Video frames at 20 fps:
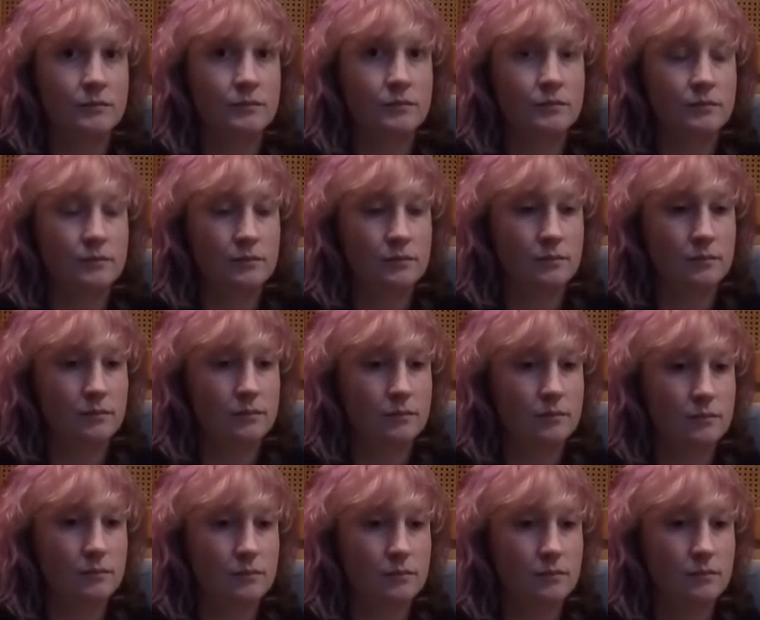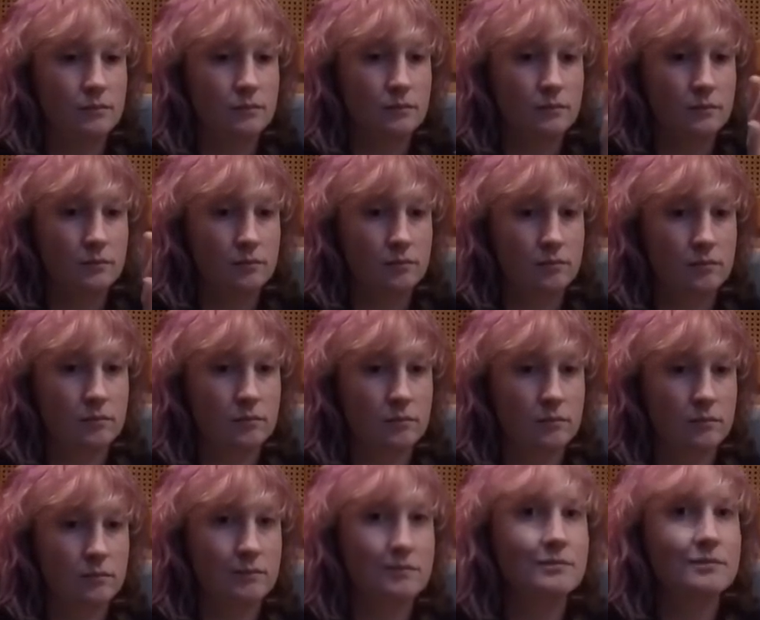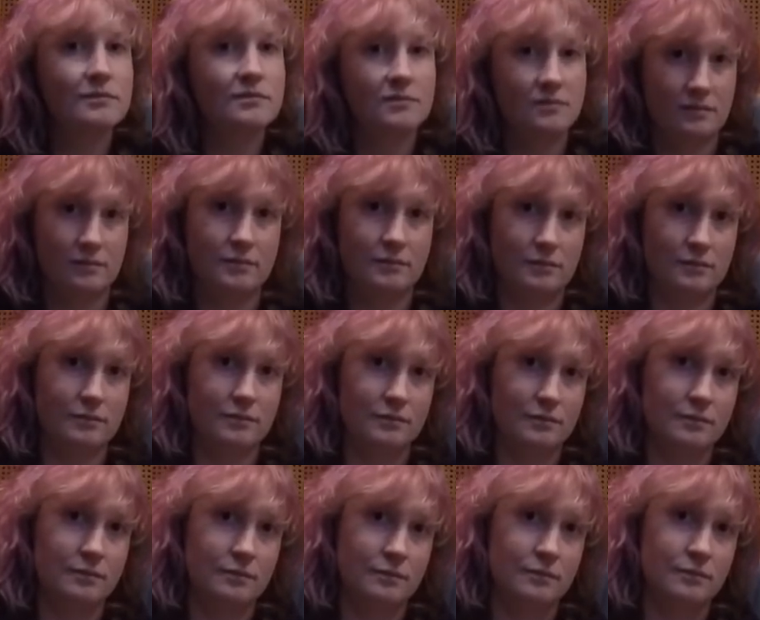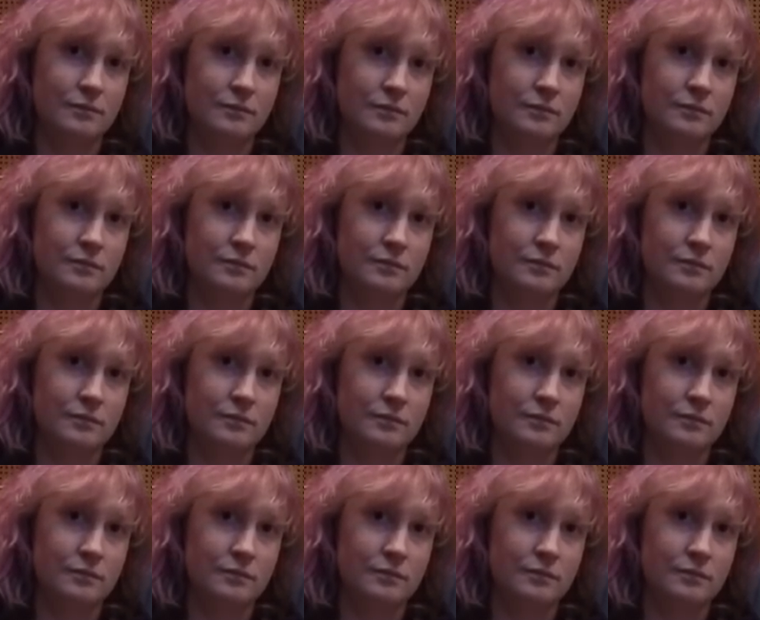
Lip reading: (not speaking)